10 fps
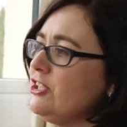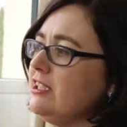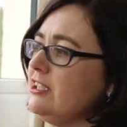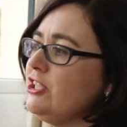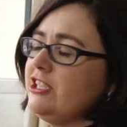
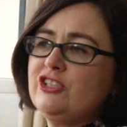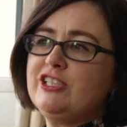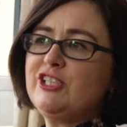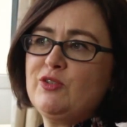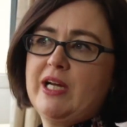she she's
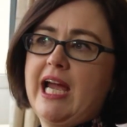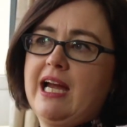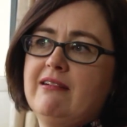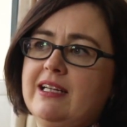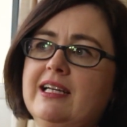just so
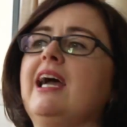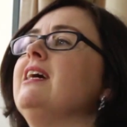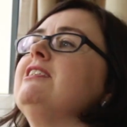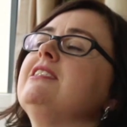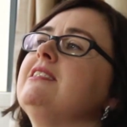caring
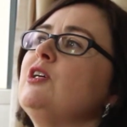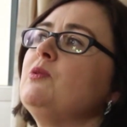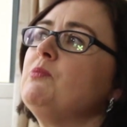and she's so